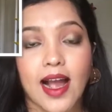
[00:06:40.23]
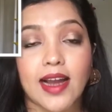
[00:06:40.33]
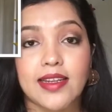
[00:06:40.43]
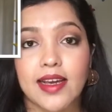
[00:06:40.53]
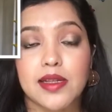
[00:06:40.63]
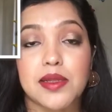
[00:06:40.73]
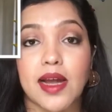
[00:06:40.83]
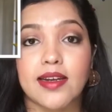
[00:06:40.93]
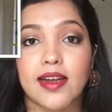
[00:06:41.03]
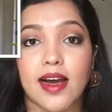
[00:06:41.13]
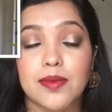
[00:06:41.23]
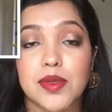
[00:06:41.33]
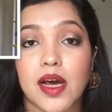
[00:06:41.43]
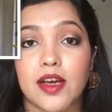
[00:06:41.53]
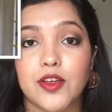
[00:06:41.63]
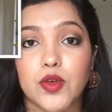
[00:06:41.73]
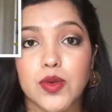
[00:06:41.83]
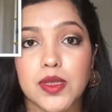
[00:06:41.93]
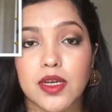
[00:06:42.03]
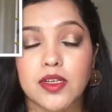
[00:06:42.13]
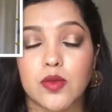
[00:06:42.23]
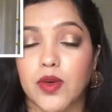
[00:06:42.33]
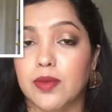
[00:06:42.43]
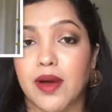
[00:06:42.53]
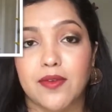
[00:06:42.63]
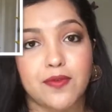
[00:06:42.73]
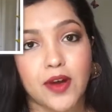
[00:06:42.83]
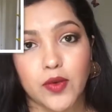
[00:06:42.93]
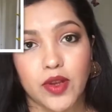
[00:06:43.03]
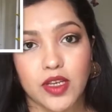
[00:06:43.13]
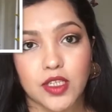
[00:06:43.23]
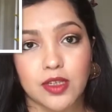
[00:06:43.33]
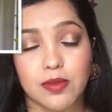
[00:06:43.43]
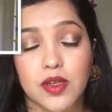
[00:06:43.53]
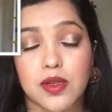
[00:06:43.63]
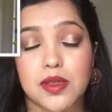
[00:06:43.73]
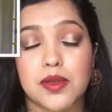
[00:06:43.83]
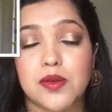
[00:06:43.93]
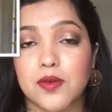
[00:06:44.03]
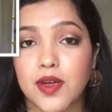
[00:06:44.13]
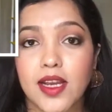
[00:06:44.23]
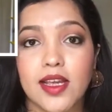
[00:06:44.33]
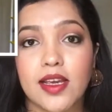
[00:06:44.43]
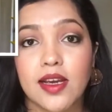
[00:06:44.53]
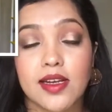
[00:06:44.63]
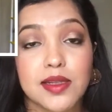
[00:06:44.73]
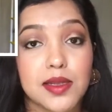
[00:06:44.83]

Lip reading: and yes, at times I use it with my foundation because this really